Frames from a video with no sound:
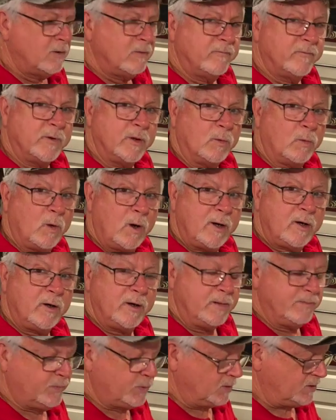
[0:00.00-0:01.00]
For the water
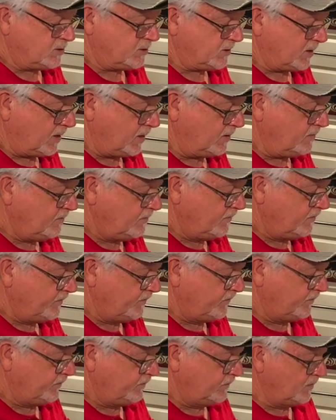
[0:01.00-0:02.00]
input side,
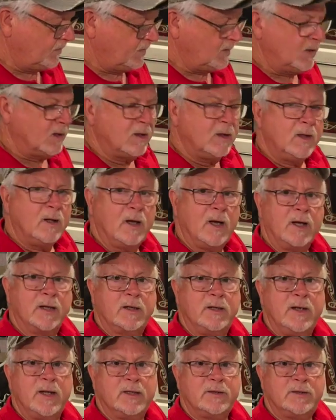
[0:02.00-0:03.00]
I
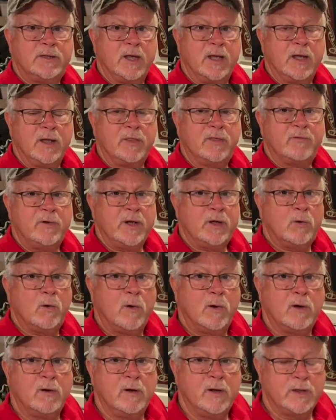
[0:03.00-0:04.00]
connect a
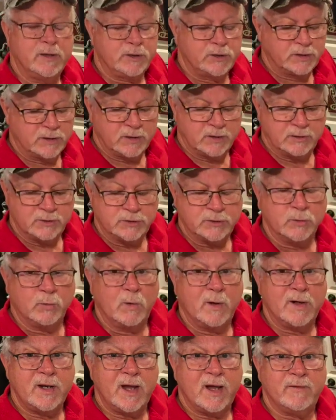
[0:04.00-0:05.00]
3/4 inch to
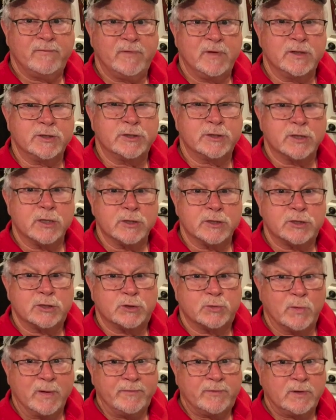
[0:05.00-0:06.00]
1/2 inch
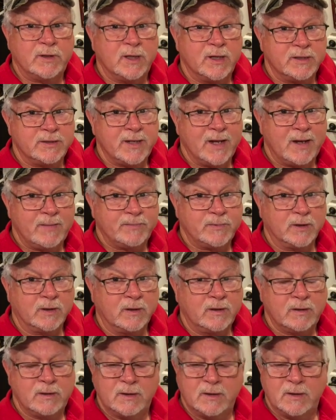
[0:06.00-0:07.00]
swivel
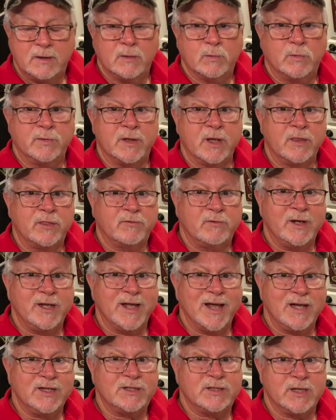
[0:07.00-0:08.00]
adapter with a
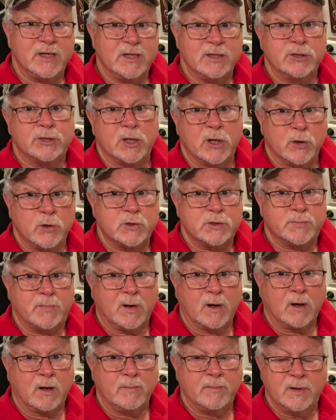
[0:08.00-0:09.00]
3/8 inch hose
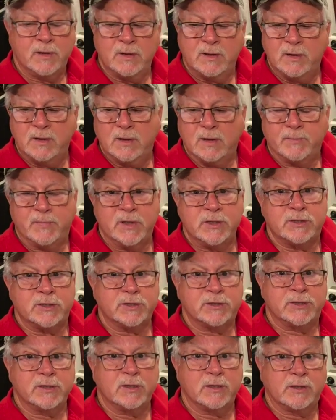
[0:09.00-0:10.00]
barb, piece of
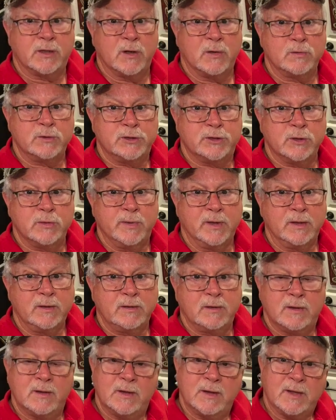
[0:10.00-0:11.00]
silicone tubing,
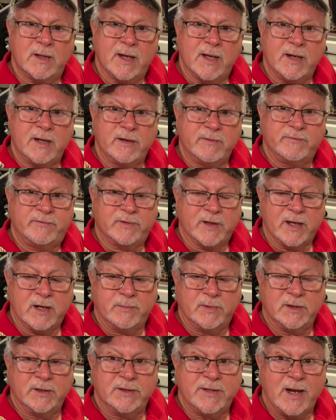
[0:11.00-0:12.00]
and an
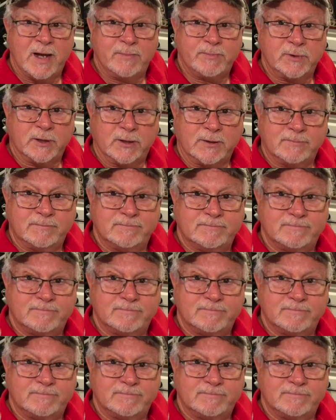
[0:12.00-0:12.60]
inflatable adapter.